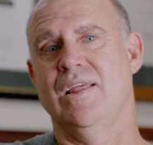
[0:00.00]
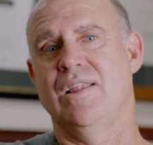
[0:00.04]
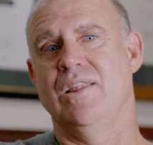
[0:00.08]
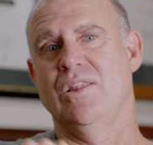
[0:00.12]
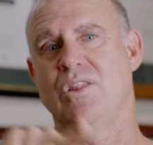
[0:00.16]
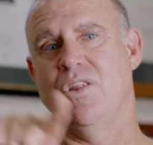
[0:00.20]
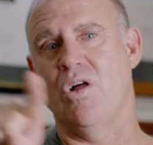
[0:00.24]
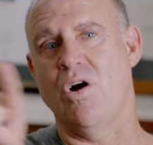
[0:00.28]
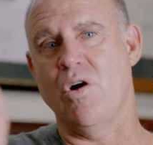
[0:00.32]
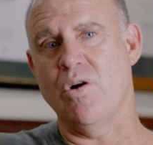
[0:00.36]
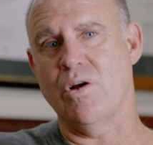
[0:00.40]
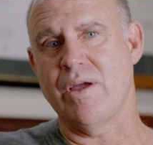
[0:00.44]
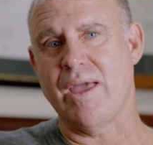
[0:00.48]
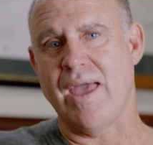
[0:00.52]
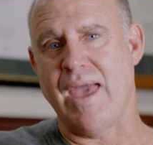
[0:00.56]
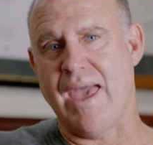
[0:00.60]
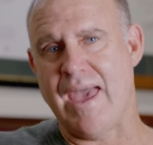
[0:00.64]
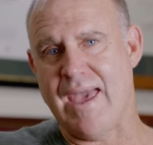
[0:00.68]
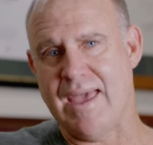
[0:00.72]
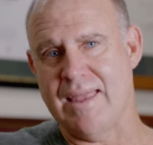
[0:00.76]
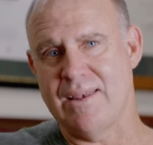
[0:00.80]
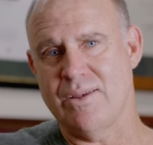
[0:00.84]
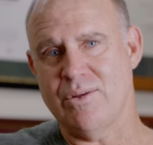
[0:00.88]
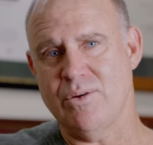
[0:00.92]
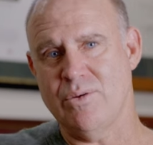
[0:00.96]
Longer
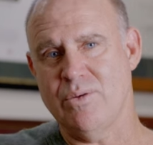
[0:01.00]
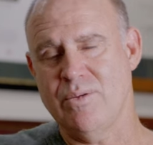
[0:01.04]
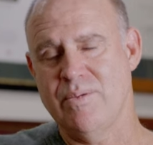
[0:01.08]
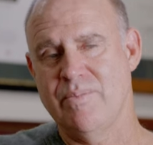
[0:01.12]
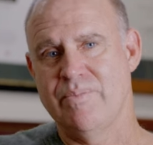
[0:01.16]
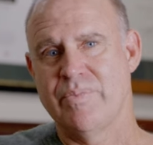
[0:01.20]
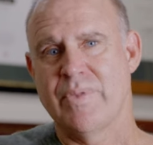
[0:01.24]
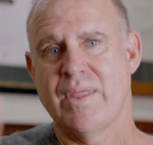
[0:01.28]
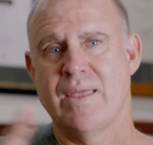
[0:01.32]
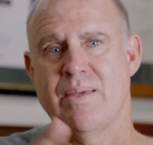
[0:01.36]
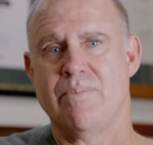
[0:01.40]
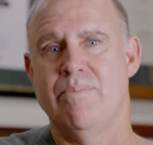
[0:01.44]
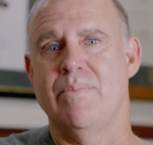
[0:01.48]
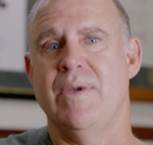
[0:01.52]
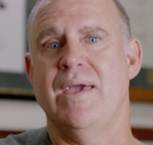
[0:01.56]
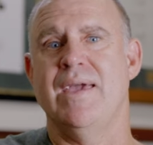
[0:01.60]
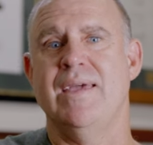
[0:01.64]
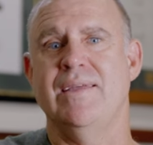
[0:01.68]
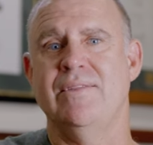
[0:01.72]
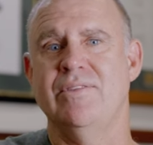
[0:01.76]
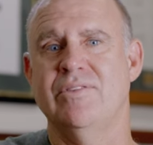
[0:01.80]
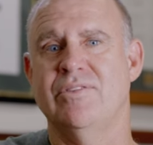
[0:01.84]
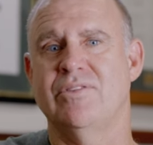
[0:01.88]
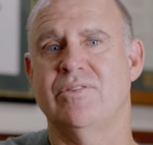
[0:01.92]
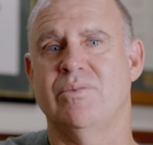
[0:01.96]
handle
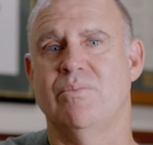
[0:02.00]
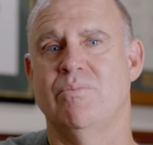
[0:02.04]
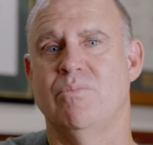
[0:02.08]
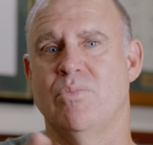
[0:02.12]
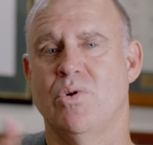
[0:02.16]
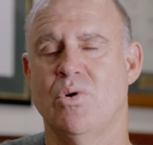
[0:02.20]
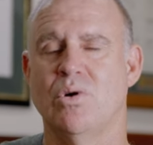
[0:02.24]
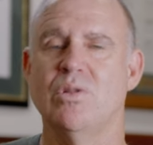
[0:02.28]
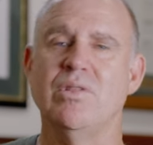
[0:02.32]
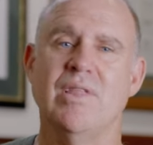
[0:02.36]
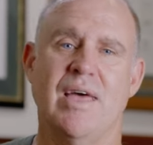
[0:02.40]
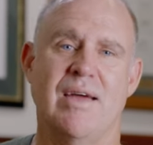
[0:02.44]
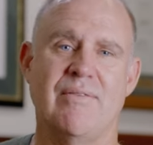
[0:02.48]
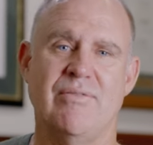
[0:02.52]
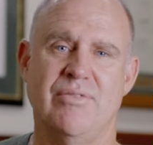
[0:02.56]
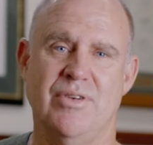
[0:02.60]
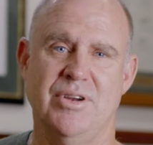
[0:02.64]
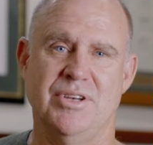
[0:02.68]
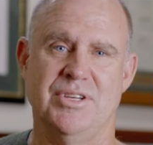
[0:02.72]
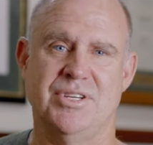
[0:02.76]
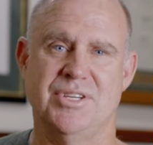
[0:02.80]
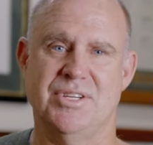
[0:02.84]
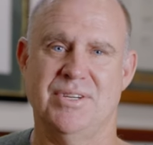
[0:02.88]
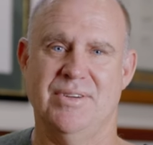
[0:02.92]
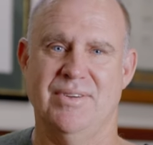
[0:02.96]
means more
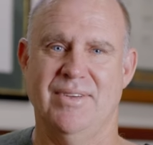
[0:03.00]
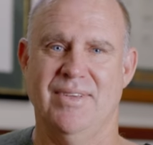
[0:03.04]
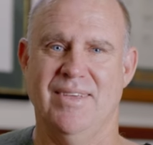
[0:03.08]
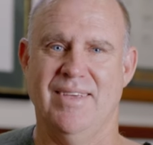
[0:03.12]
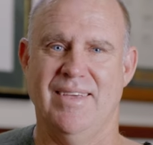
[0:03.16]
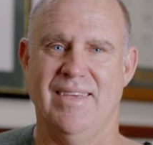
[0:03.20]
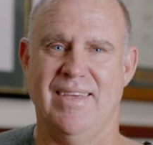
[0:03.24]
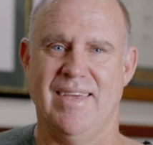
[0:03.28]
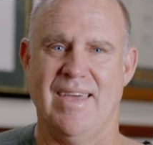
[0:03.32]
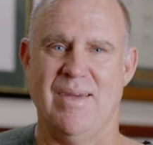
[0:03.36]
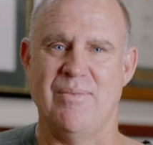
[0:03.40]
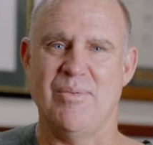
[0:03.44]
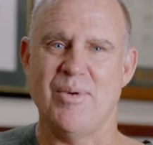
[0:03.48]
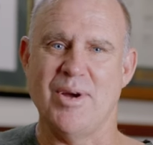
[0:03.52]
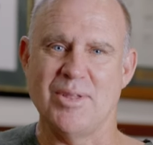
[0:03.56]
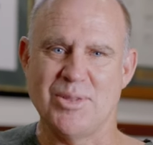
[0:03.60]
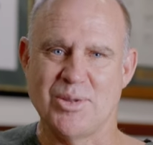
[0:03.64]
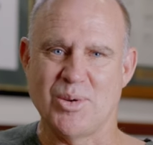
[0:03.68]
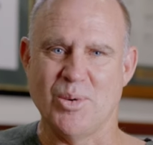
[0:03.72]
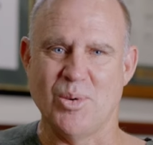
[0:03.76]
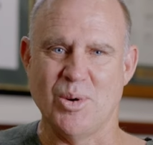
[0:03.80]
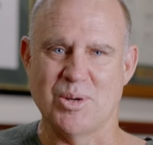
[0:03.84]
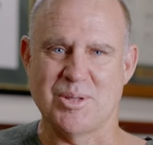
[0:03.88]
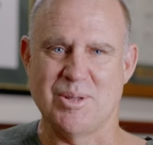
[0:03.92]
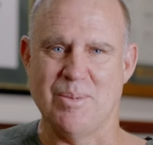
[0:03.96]
leverage. Everyone
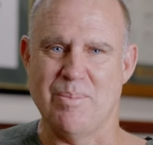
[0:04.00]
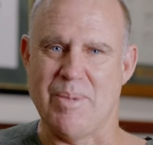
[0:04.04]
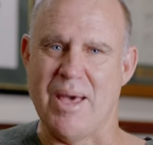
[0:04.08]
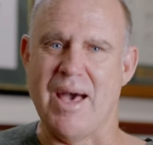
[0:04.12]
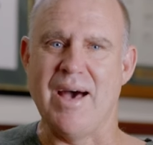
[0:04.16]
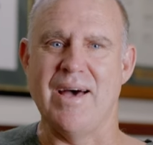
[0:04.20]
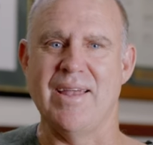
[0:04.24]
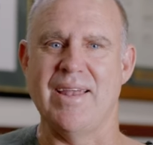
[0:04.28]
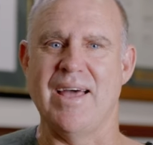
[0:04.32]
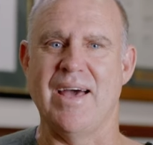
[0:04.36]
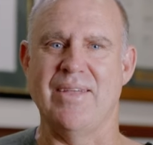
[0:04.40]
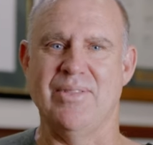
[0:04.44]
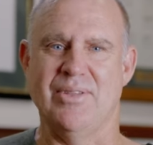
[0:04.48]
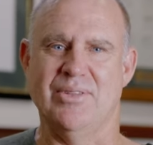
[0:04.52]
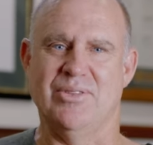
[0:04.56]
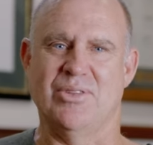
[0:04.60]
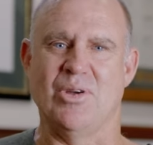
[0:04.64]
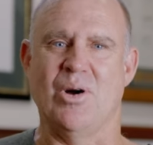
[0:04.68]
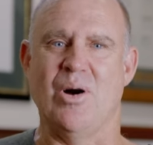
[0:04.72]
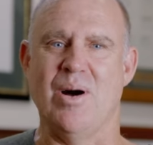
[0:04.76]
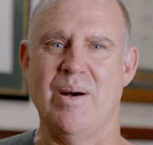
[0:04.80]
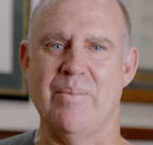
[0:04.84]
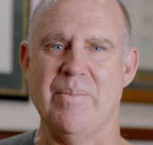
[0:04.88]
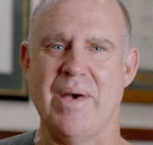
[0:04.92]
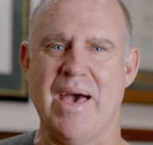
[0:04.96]
talked about, at the
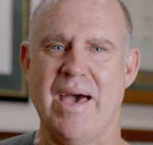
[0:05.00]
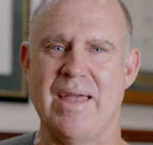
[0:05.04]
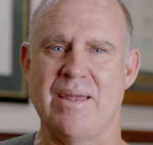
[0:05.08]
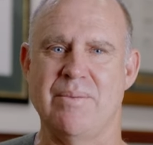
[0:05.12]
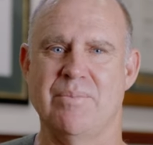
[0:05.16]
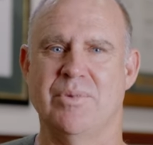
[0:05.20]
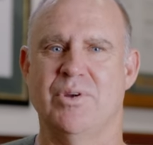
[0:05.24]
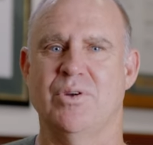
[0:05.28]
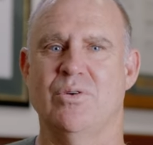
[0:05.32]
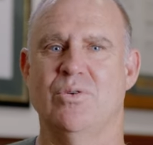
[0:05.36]
time, Adam